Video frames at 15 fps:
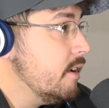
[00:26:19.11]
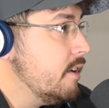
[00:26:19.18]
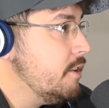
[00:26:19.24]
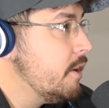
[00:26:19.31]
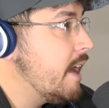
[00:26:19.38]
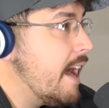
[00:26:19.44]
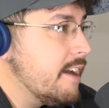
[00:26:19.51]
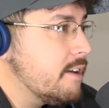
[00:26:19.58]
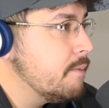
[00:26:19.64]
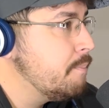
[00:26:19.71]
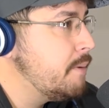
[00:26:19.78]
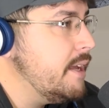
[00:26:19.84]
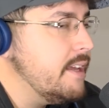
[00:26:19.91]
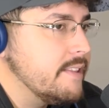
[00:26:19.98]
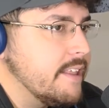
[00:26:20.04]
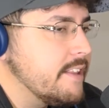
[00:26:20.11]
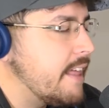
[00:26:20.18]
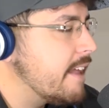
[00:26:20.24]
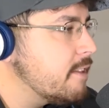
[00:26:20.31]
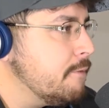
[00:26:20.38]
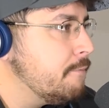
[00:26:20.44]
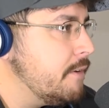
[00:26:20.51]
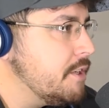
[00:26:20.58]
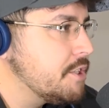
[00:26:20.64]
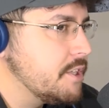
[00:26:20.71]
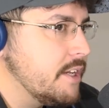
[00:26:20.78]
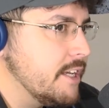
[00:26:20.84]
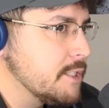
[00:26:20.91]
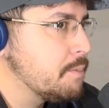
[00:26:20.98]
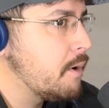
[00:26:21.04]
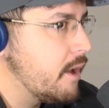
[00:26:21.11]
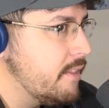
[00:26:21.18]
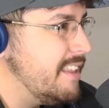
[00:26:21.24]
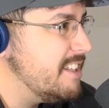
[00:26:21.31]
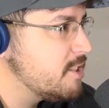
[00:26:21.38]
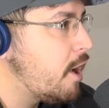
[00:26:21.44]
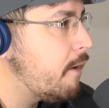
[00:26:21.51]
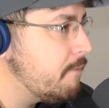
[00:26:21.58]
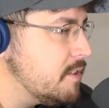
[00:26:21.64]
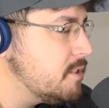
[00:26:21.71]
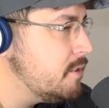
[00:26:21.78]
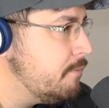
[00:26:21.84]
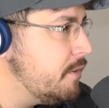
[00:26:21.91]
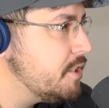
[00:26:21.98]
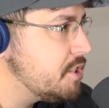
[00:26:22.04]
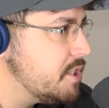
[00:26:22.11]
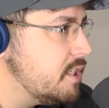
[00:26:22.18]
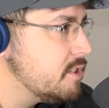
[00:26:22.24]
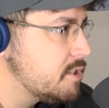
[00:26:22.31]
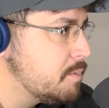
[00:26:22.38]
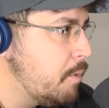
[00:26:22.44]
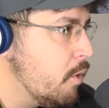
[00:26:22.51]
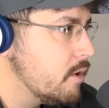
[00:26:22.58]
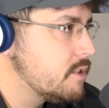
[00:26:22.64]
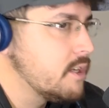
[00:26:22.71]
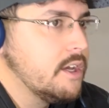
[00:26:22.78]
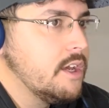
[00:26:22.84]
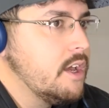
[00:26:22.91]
That division is probably the toughest division in sports.